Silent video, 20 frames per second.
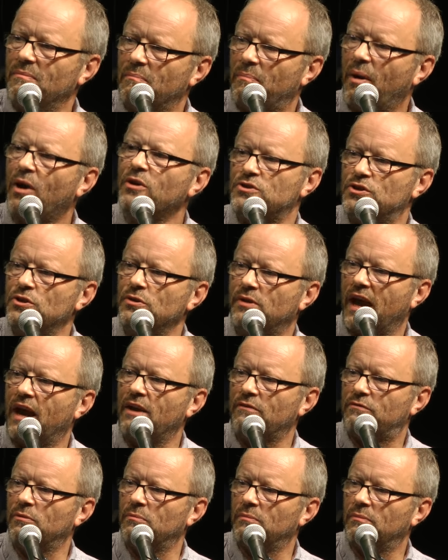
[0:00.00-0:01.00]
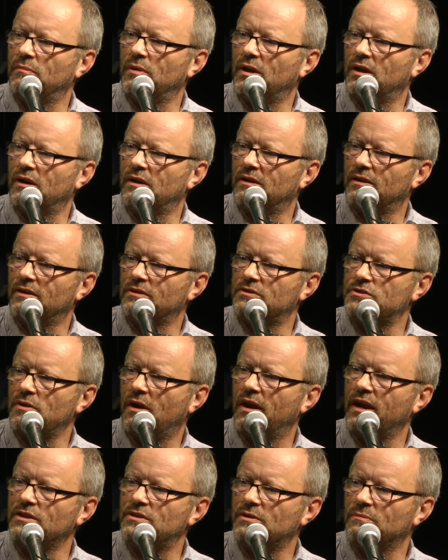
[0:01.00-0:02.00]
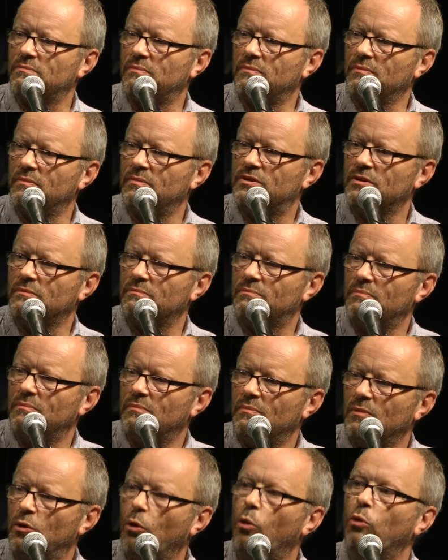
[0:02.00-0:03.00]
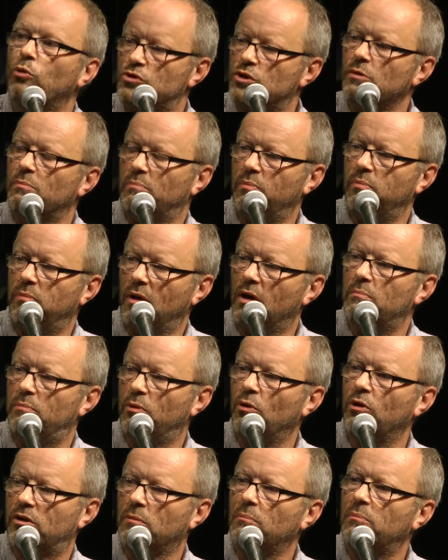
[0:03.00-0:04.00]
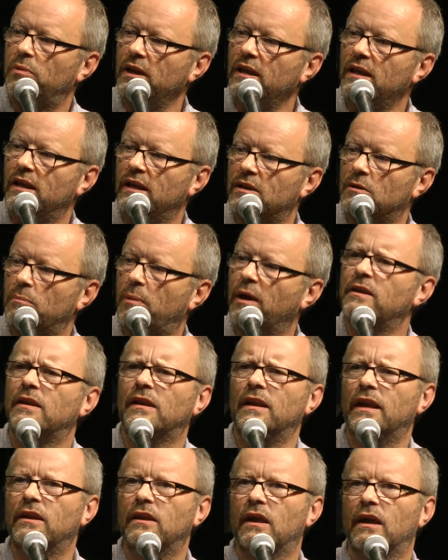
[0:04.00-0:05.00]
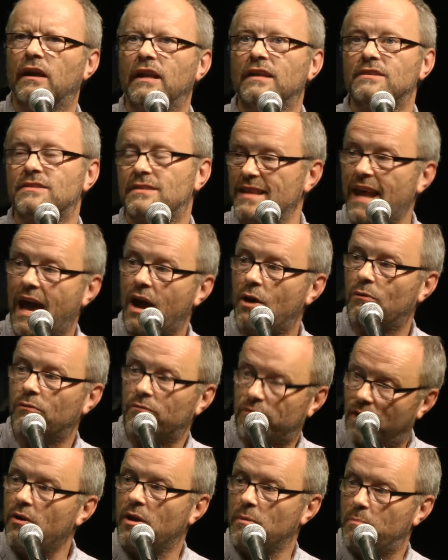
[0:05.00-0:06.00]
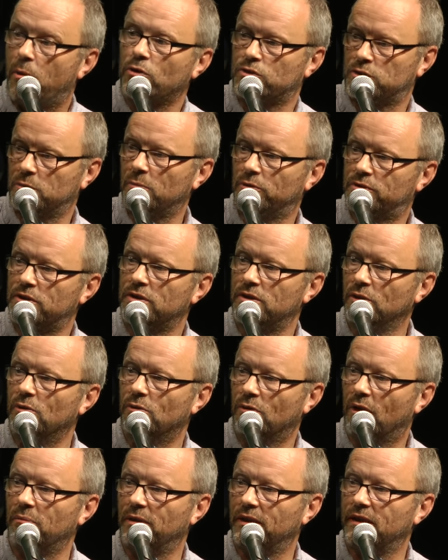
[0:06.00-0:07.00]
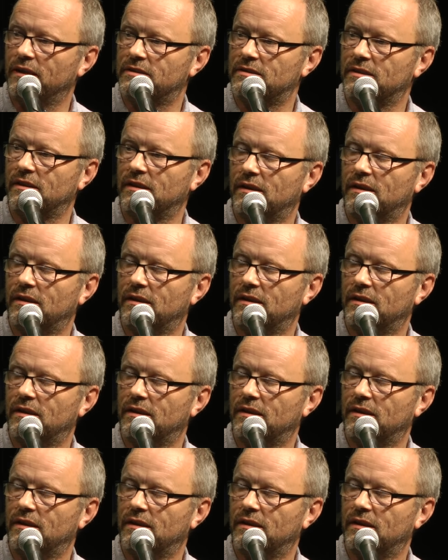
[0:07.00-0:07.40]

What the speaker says: buzz you get from trying to launch a book completely independently, and it's now very possible to do. I mean,